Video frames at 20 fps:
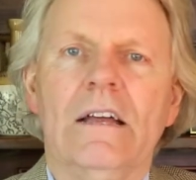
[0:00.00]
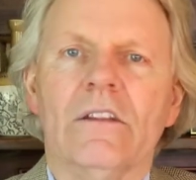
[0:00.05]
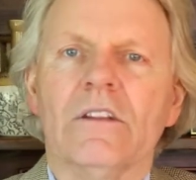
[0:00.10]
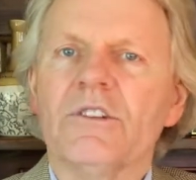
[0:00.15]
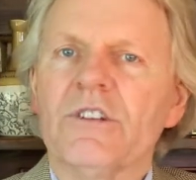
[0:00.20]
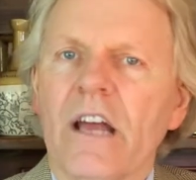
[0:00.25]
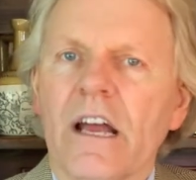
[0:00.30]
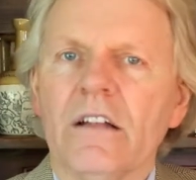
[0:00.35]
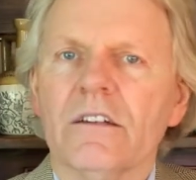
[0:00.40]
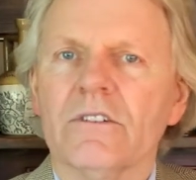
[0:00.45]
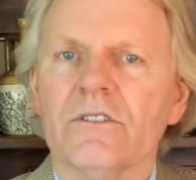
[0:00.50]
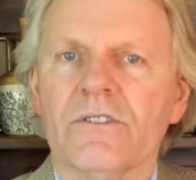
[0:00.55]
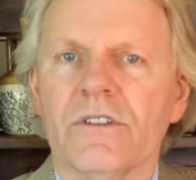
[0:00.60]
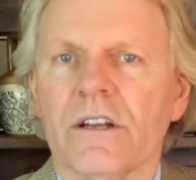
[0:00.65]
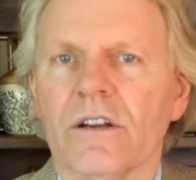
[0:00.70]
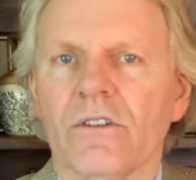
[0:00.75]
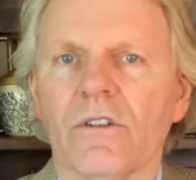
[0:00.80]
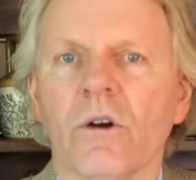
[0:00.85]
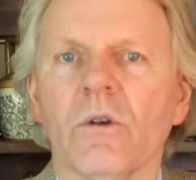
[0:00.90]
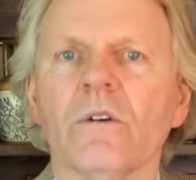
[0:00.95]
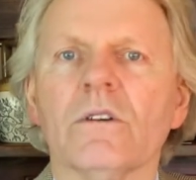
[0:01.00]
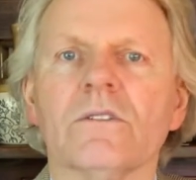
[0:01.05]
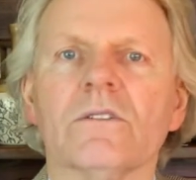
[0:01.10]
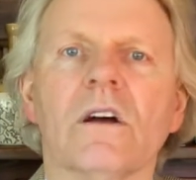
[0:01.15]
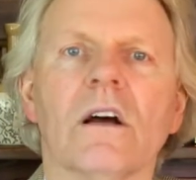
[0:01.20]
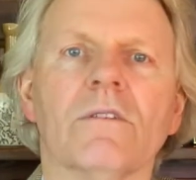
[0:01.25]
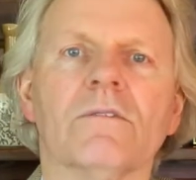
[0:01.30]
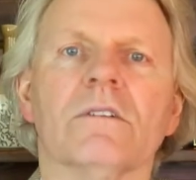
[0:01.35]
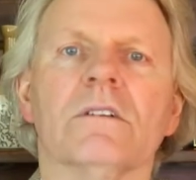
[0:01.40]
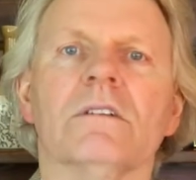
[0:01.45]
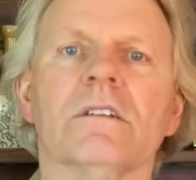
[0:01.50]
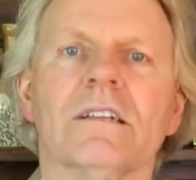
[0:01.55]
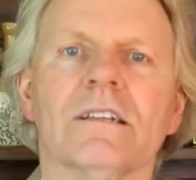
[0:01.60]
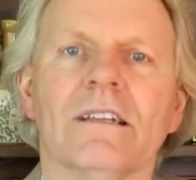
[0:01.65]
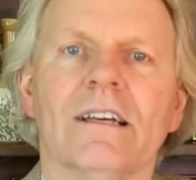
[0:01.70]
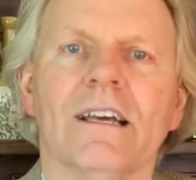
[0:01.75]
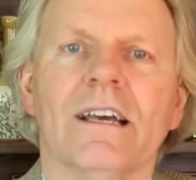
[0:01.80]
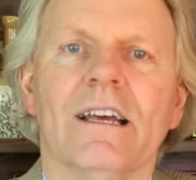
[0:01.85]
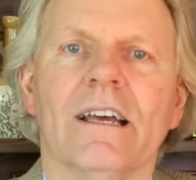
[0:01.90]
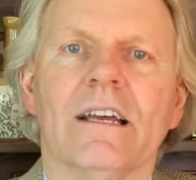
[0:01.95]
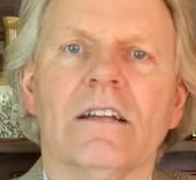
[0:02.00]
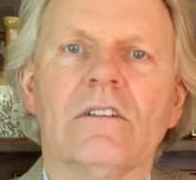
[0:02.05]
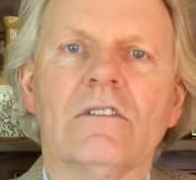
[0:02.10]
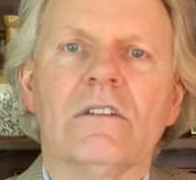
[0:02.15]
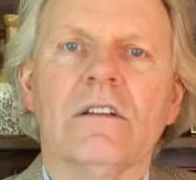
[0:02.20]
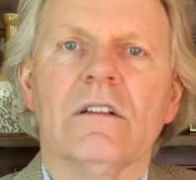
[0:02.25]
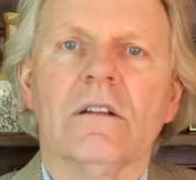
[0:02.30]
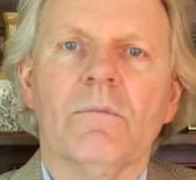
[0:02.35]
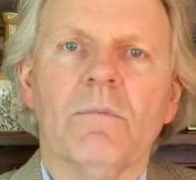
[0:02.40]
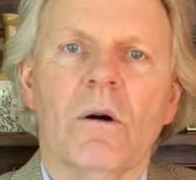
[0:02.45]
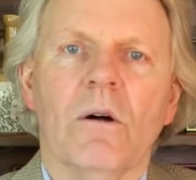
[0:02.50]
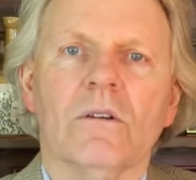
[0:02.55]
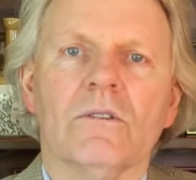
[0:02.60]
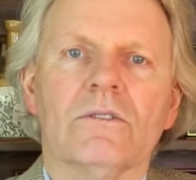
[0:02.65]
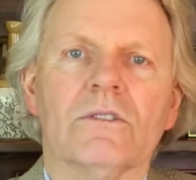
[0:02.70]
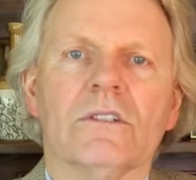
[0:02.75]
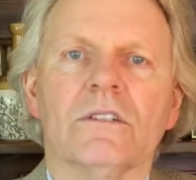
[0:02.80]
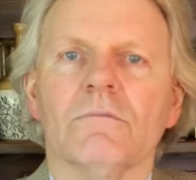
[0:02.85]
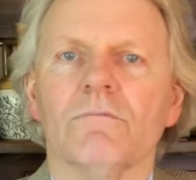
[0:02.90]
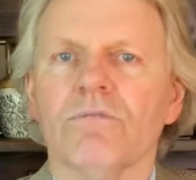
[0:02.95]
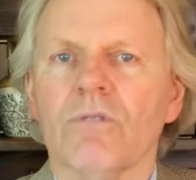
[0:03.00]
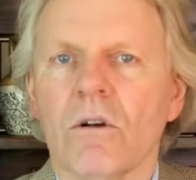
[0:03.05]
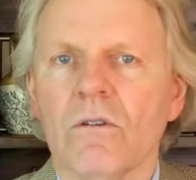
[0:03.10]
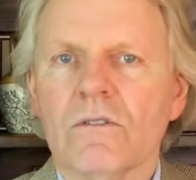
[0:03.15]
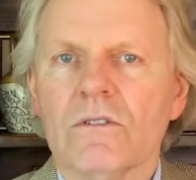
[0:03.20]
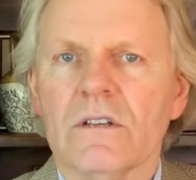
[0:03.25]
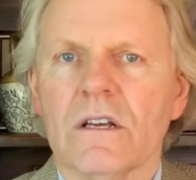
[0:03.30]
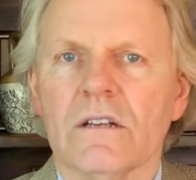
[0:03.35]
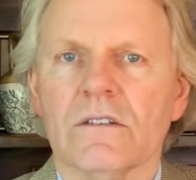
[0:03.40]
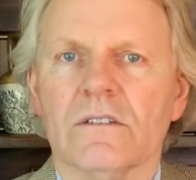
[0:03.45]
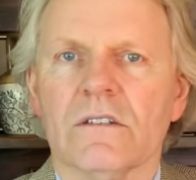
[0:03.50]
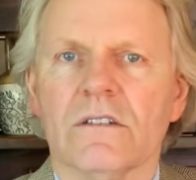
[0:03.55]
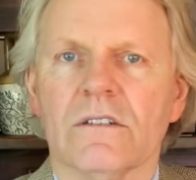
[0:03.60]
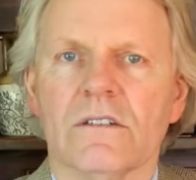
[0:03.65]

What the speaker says: The challenge there though is often that it's still a policy in process.